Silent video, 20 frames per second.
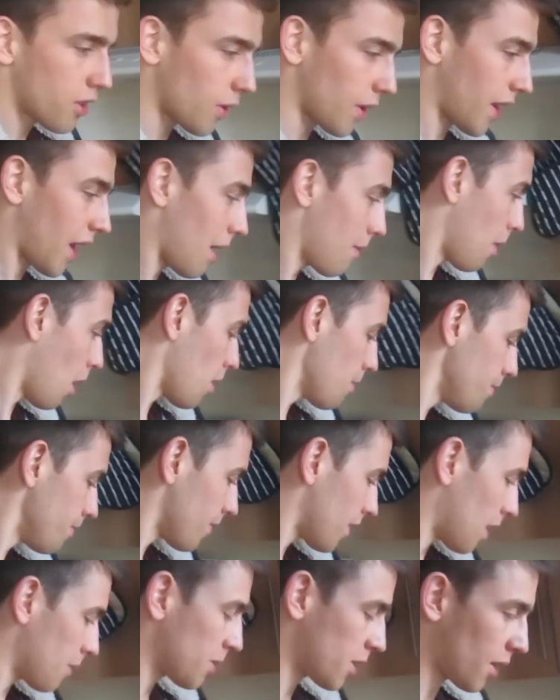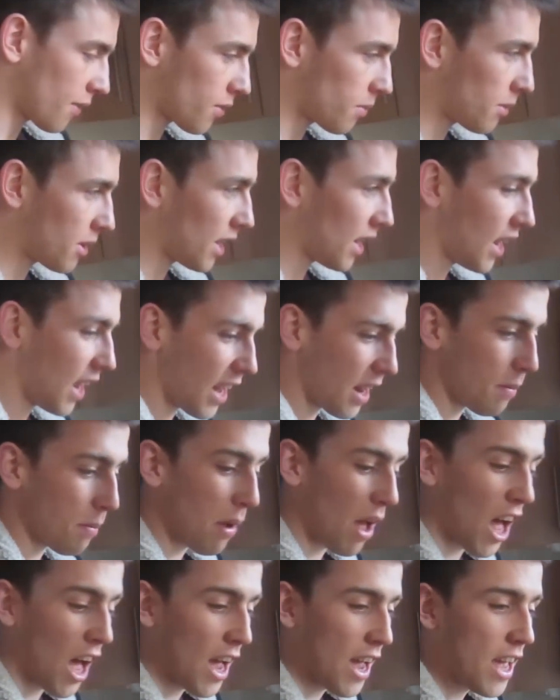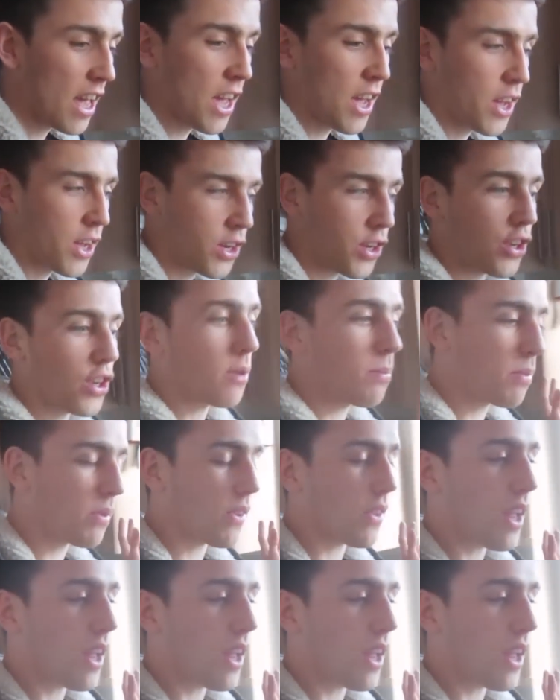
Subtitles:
So I came home, had myself some dinner, had a pie and chips